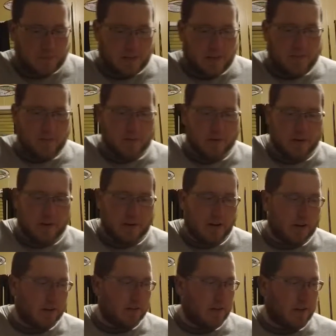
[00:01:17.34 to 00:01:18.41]
I have a braid
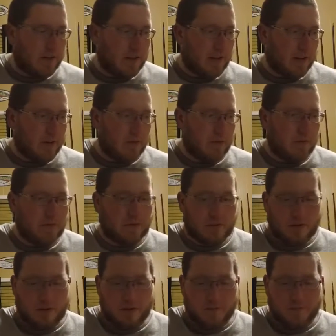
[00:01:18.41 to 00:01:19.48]
on it right now,
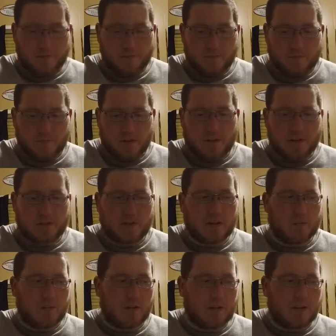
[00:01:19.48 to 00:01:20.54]
but it is going
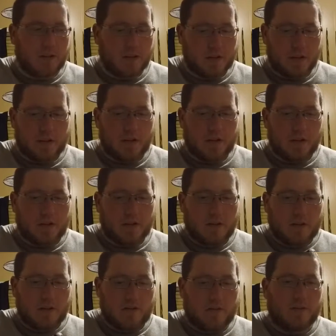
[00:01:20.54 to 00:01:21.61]
to be
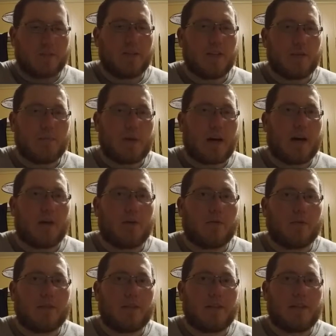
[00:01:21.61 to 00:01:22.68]

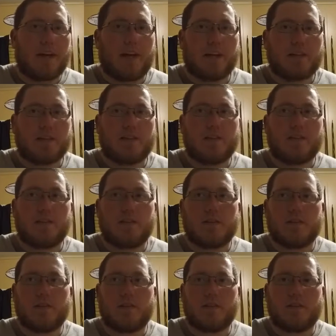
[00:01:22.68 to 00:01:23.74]
15-pound test
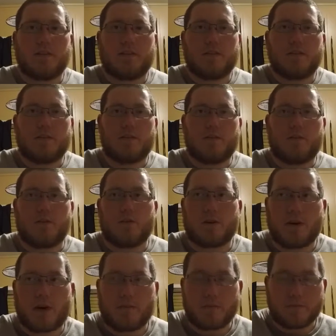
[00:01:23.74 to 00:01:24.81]

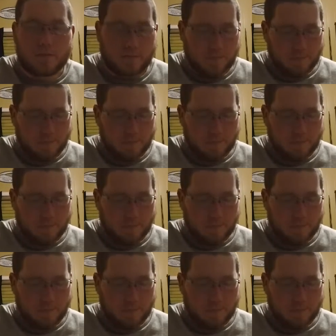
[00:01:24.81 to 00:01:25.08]
fluorocarbon.